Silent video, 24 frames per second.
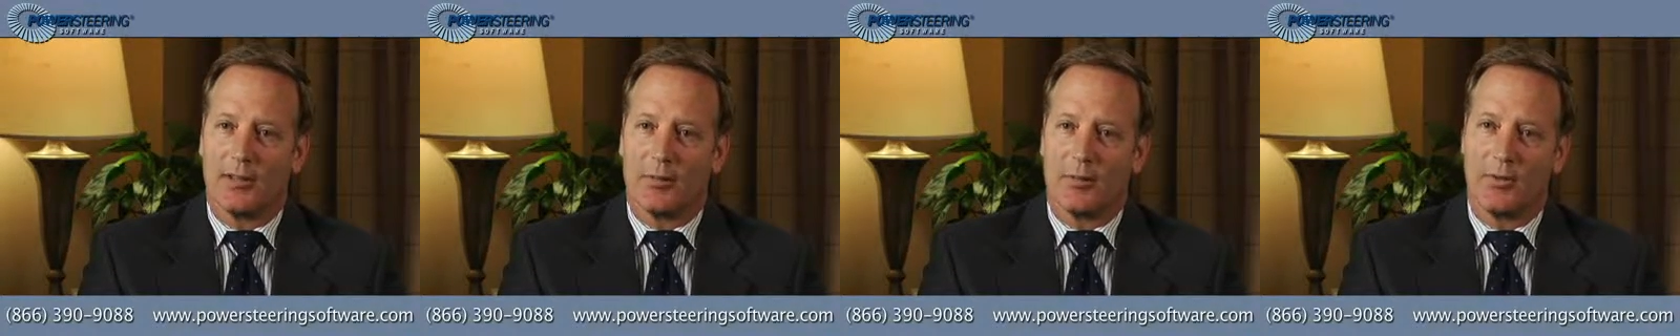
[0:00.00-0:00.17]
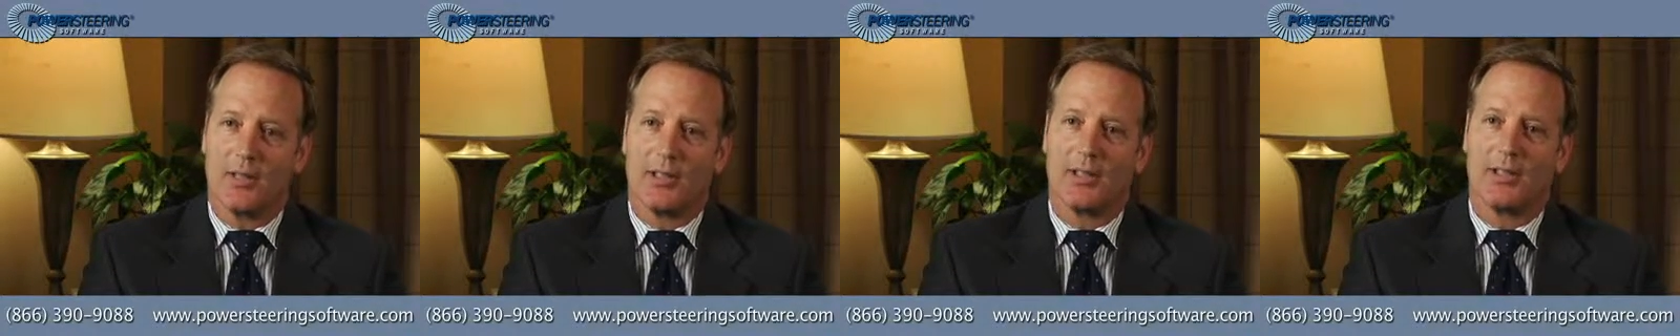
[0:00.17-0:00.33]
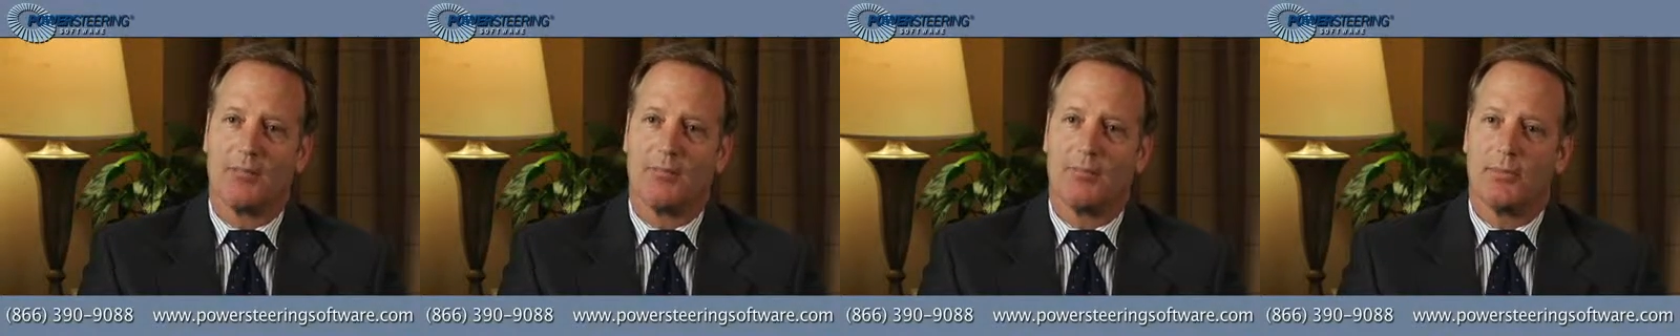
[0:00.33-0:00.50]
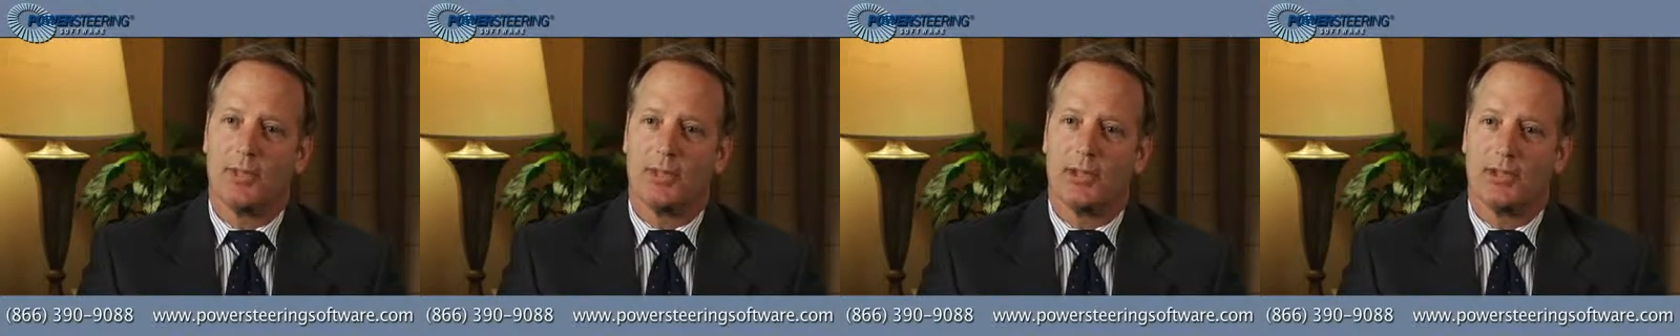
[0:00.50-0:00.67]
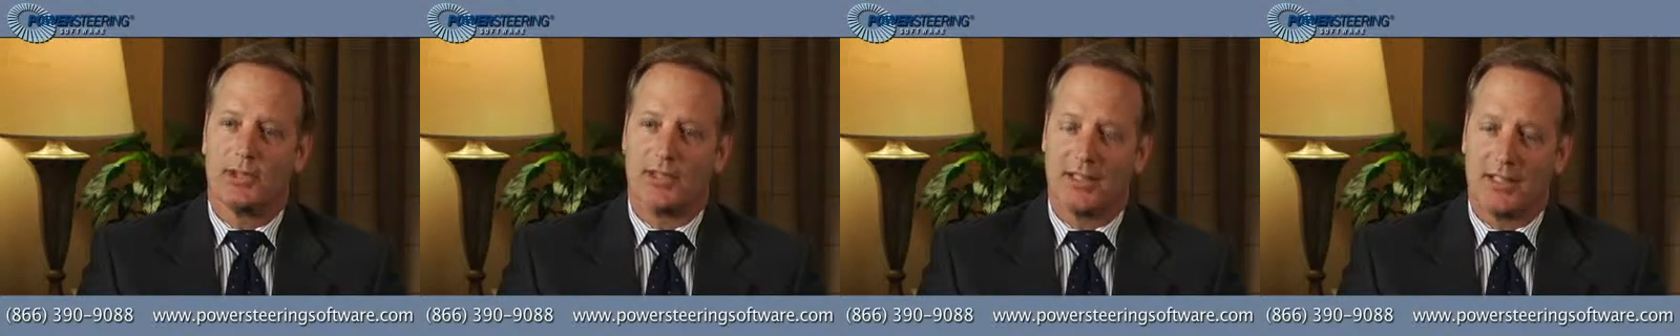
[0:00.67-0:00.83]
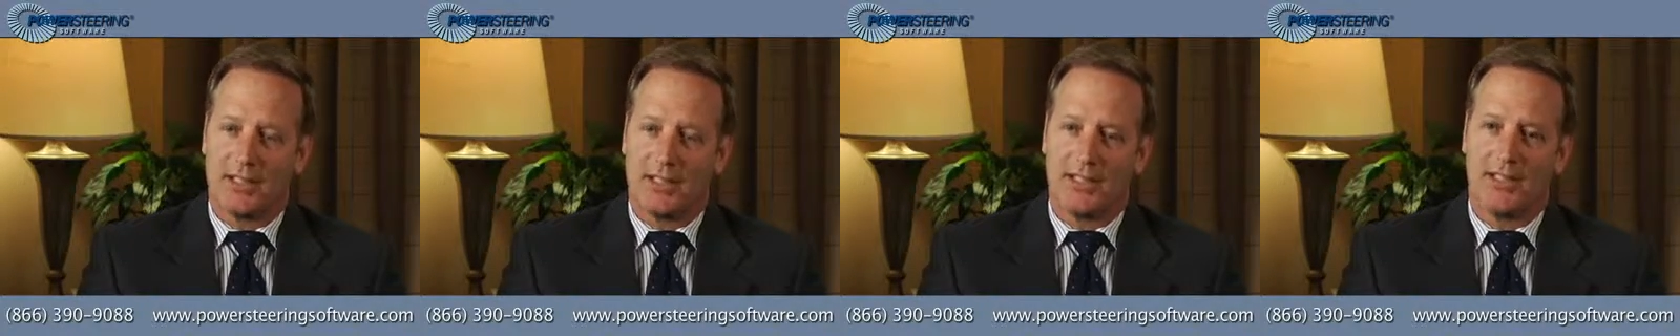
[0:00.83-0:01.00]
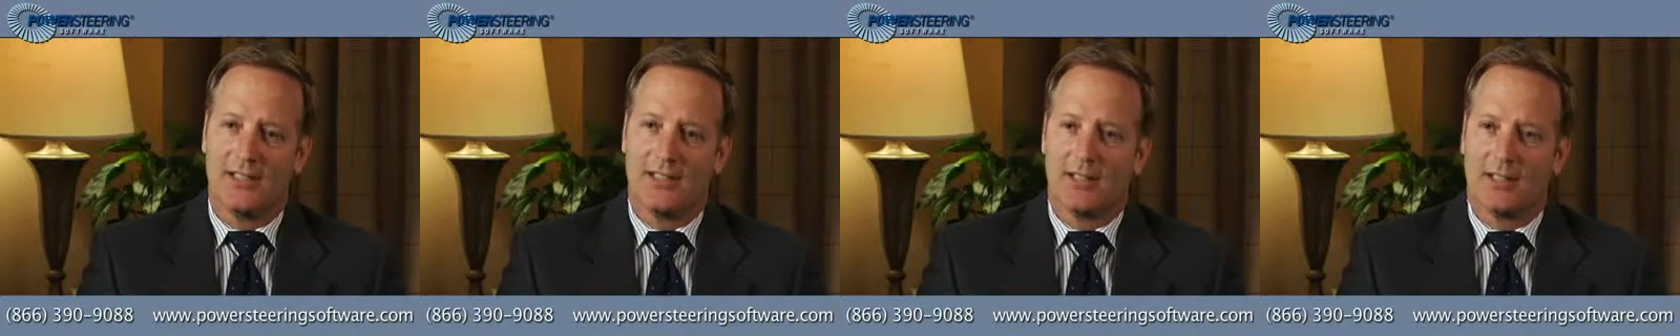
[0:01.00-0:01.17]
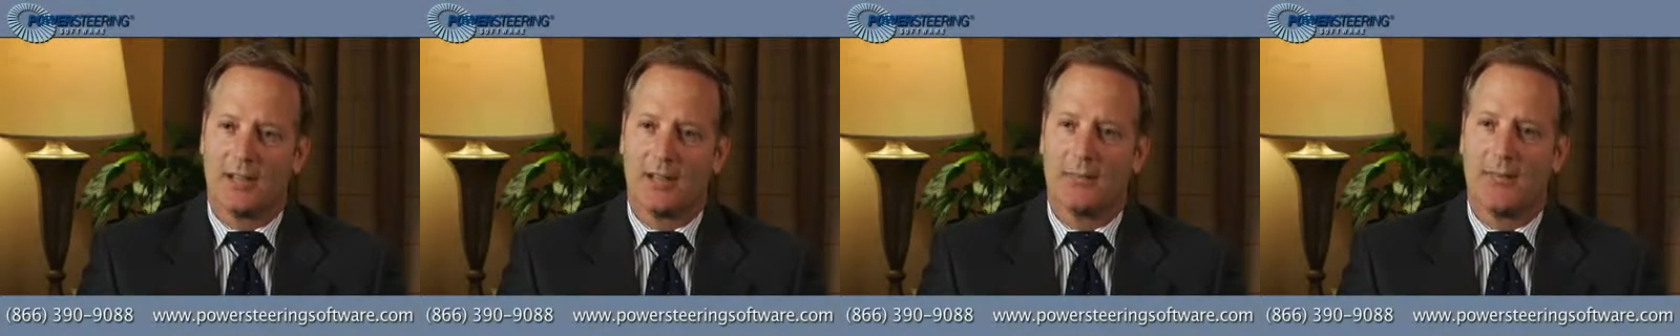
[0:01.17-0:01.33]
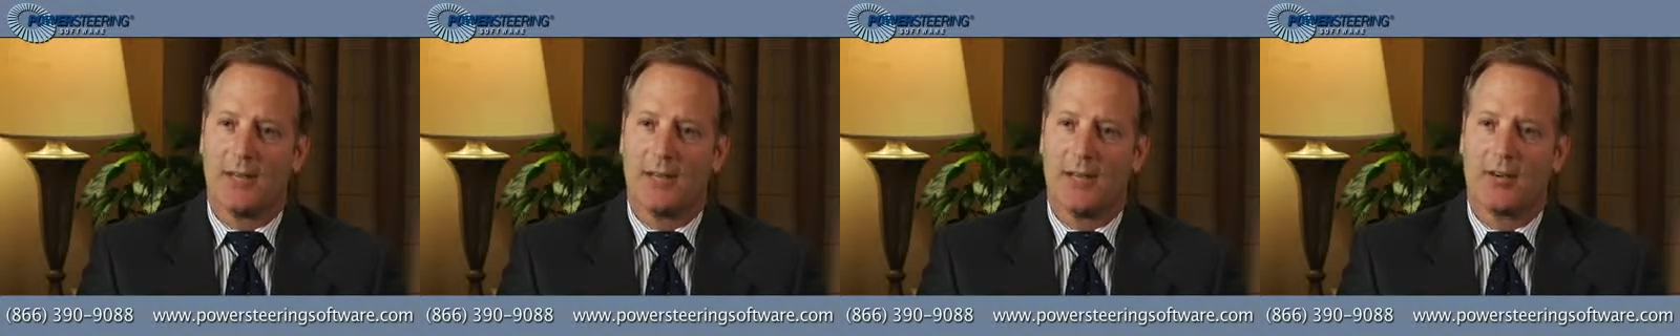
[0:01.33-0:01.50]
And we can build into
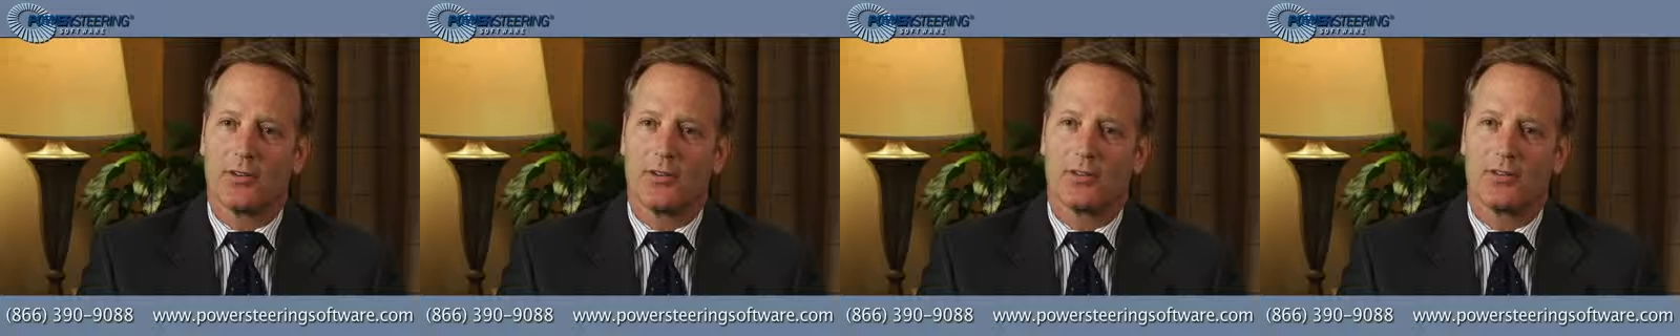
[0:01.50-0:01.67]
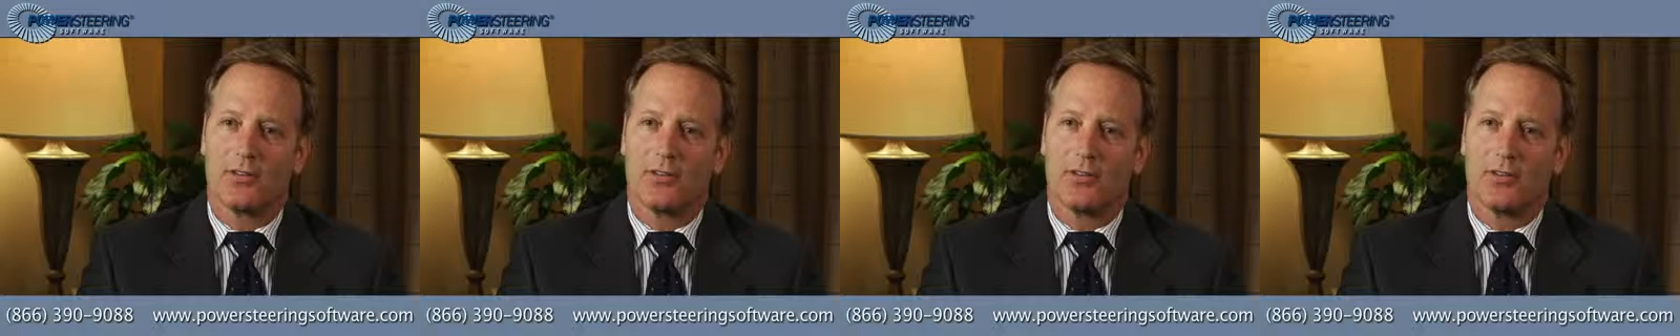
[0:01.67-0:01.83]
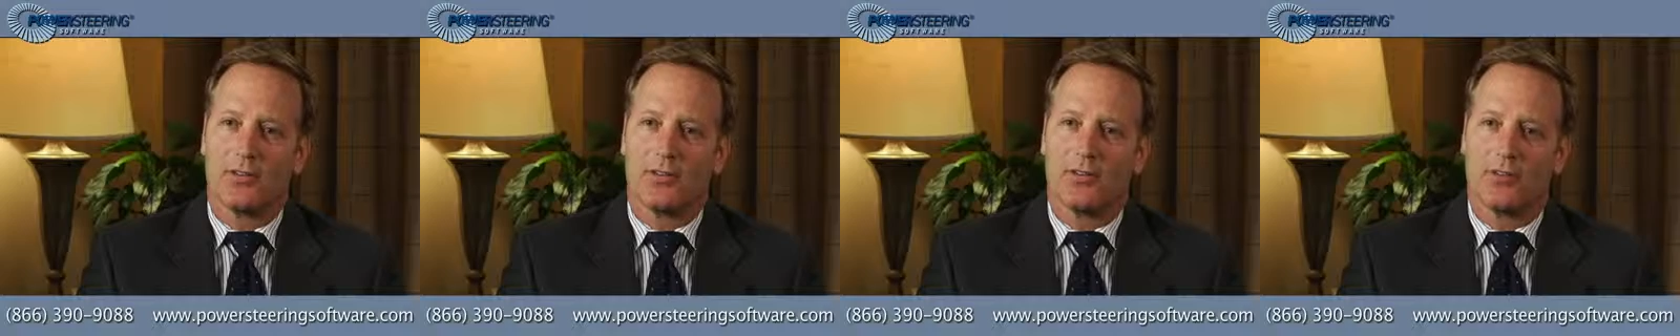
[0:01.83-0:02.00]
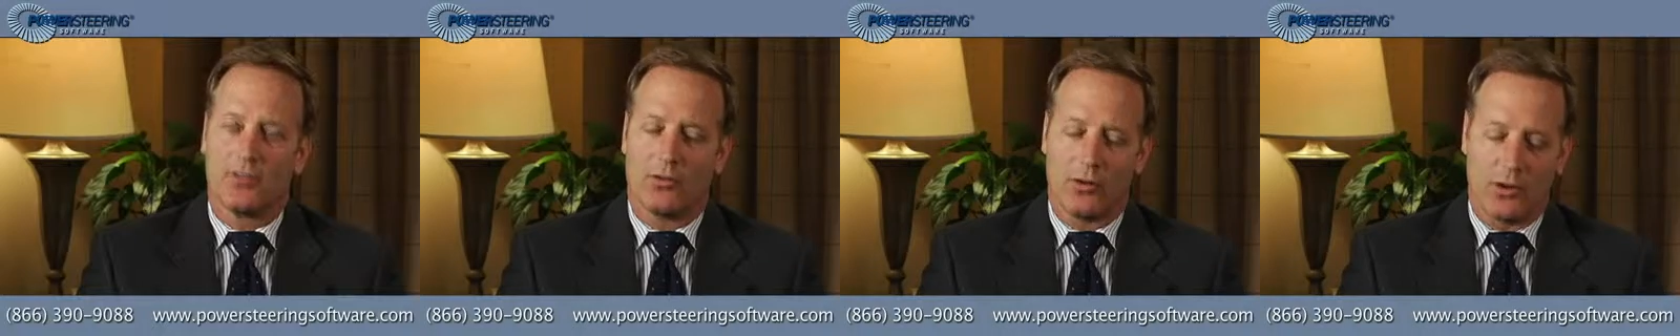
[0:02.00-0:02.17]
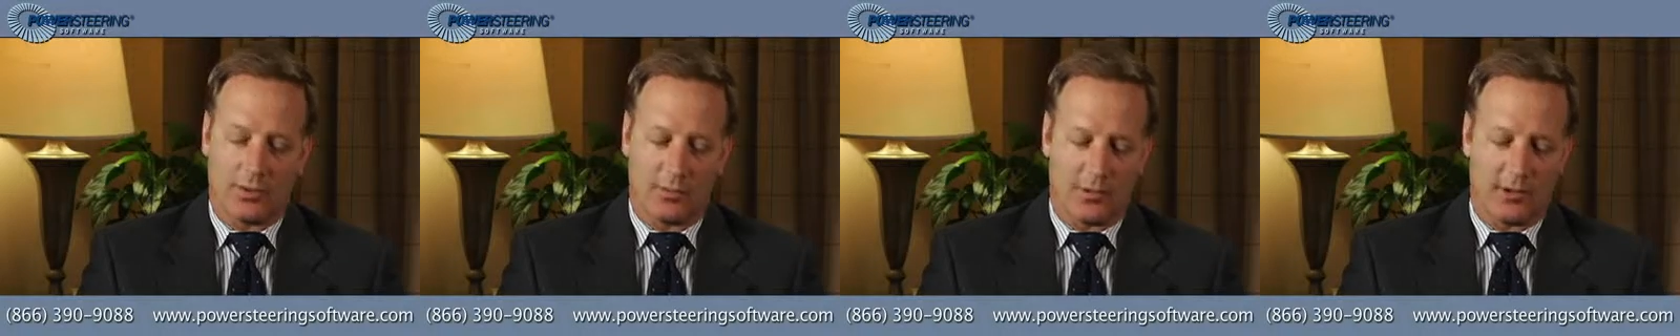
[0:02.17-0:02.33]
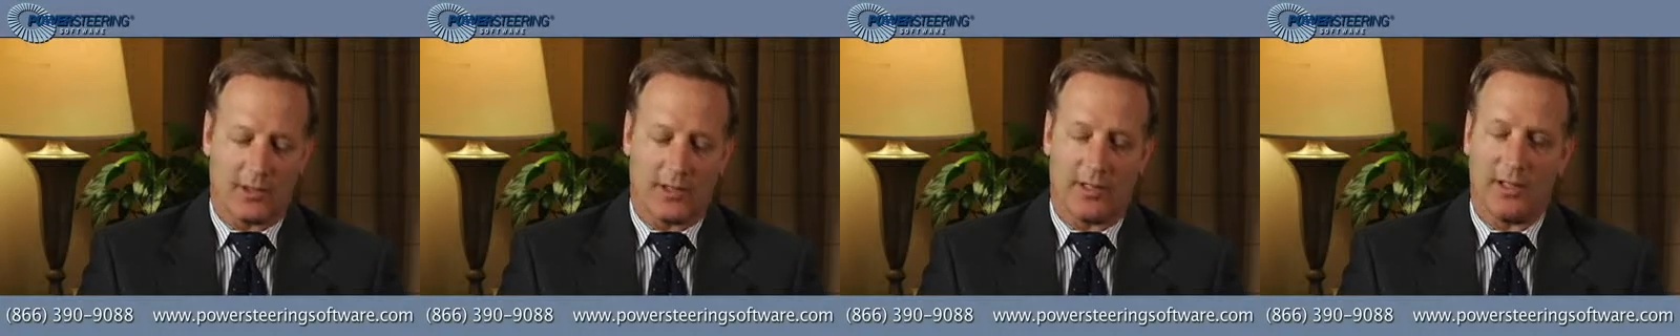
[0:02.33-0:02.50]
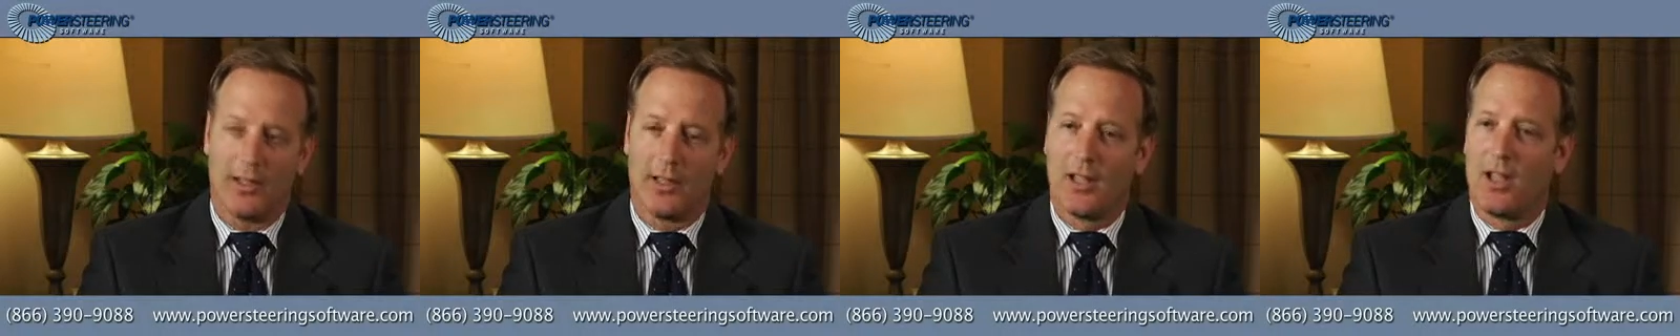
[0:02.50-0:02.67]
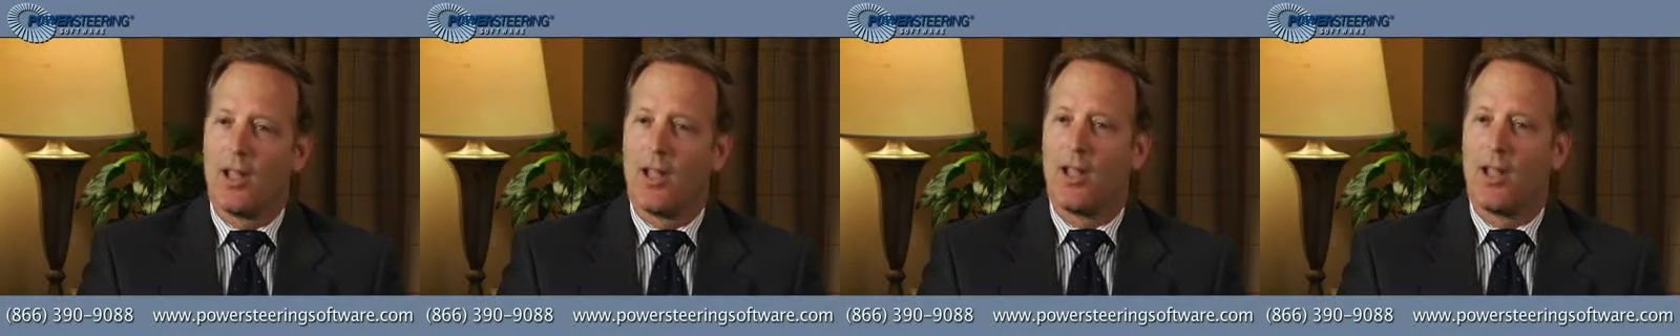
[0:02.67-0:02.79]
the PowerSteering formula